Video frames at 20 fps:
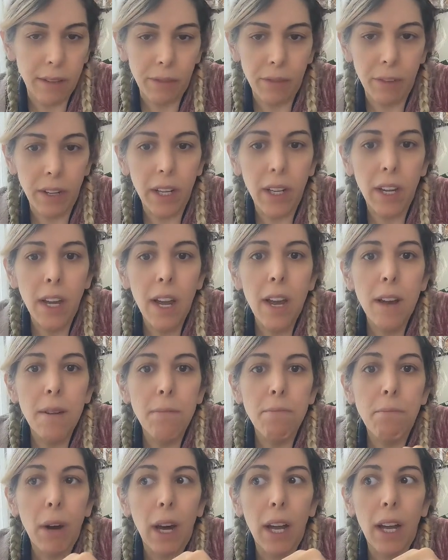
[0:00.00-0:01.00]
that's different.
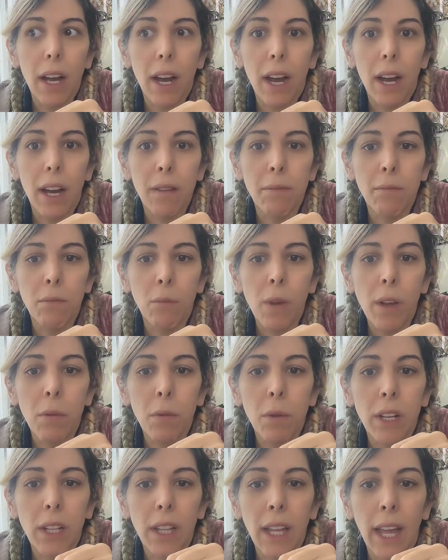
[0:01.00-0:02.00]
But um,
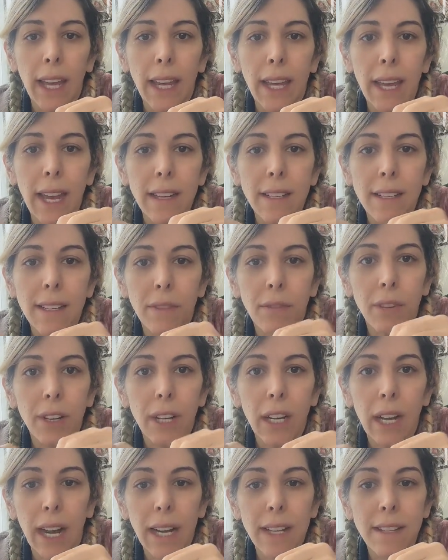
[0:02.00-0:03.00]
we would like get
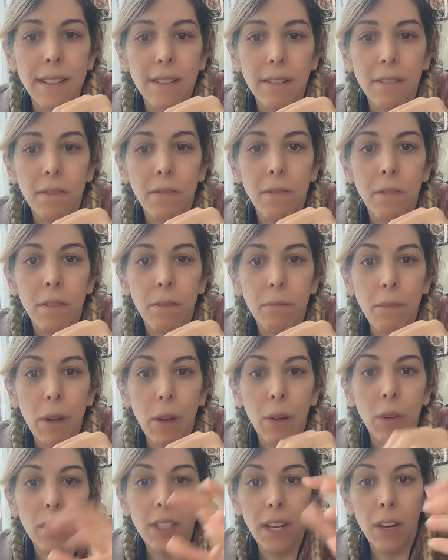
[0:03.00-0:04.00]
different kinds of
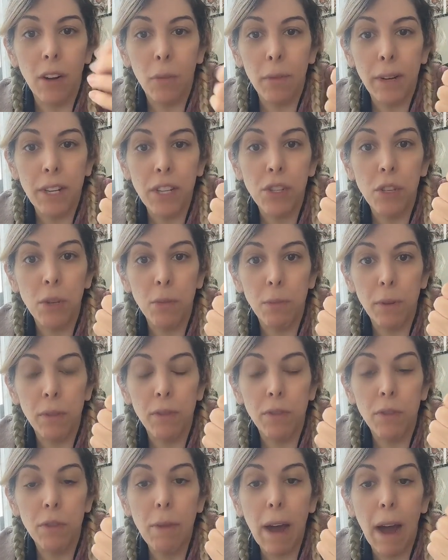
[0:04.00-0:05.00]
milks and all my
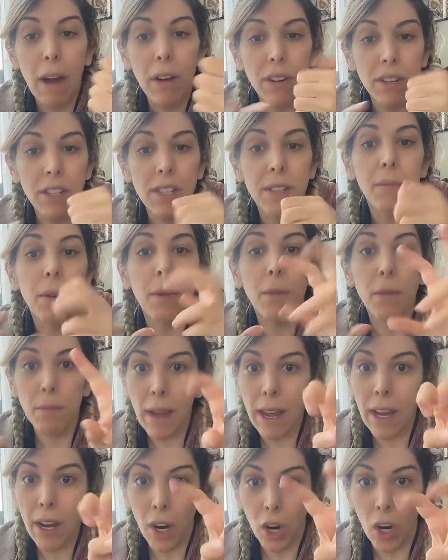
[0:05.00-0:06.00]
superfood powders, and we
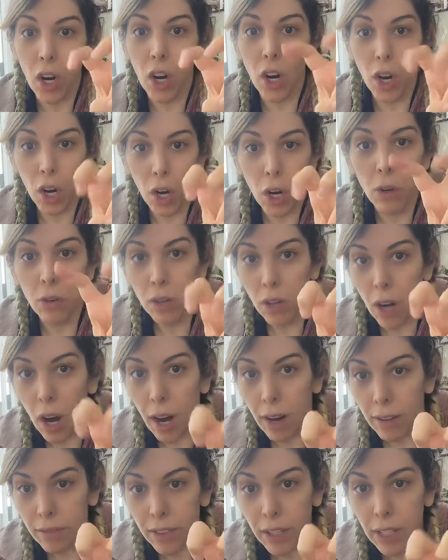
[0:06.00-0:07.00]
would make her her
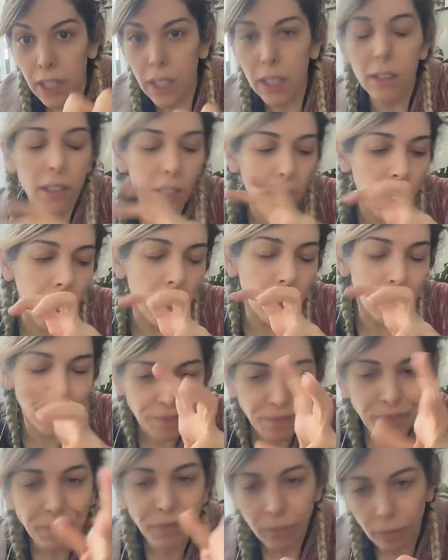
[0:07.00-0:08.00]
own coffee. You
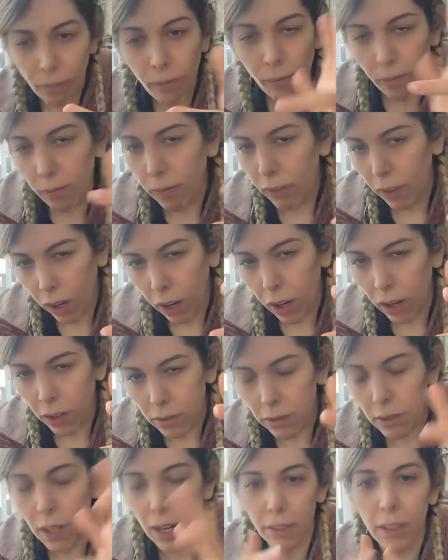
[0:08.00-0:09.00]
know,
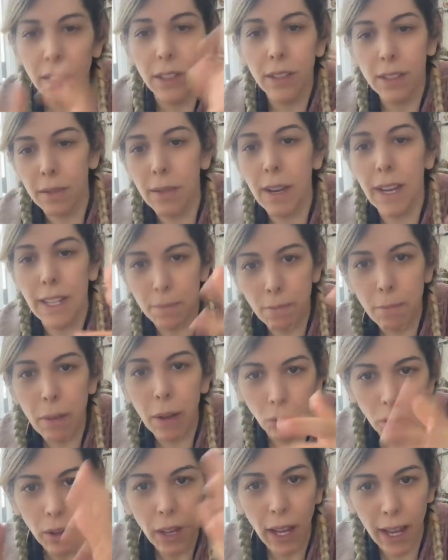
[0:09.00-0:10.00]
whatever. It's
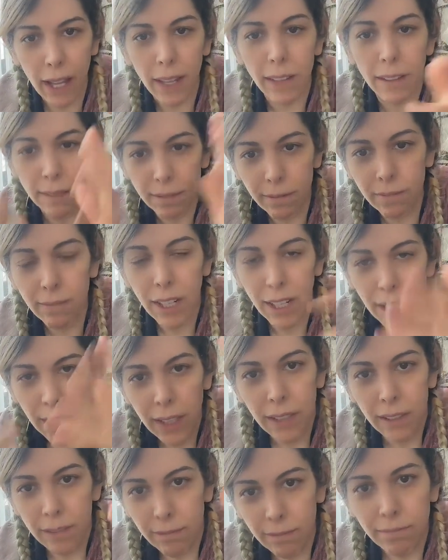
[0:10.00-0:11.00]
it's milk and
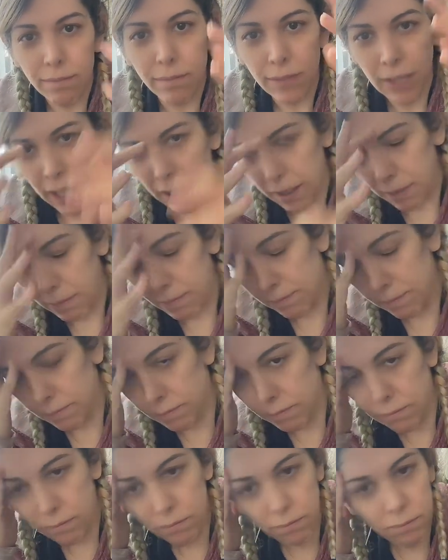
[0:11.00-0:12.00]
like
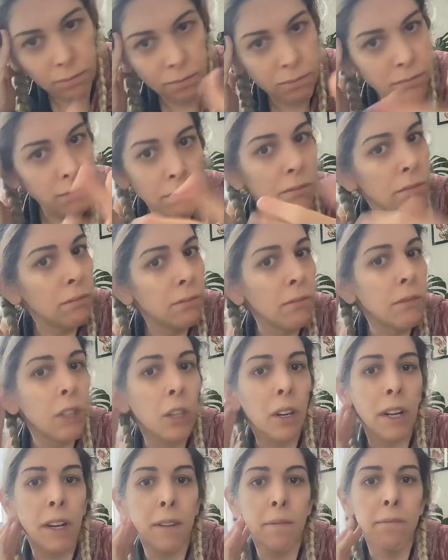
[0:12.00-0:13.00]

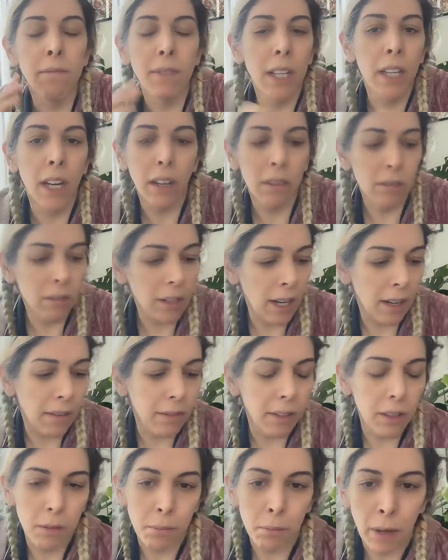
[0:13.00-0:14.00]
cream, you know,
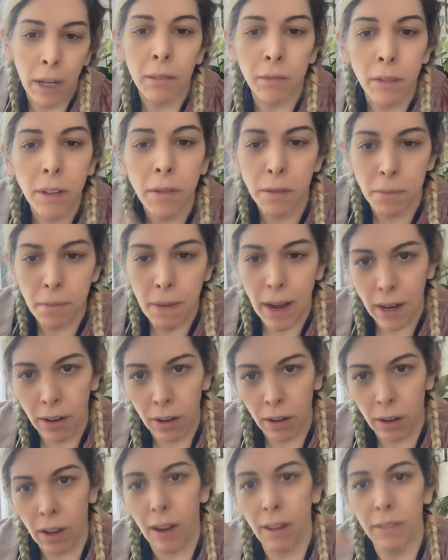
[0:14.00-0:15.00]
whatever. But we would
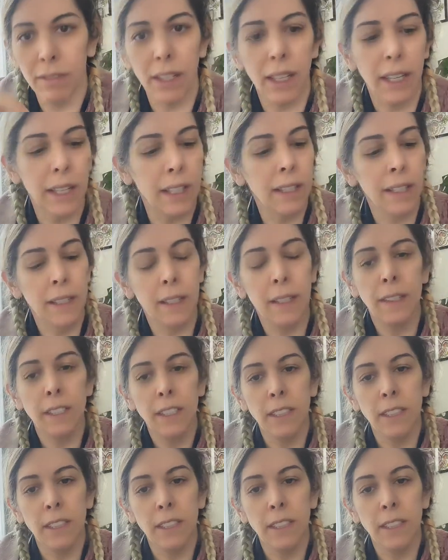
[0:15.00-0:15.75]
make her coffee.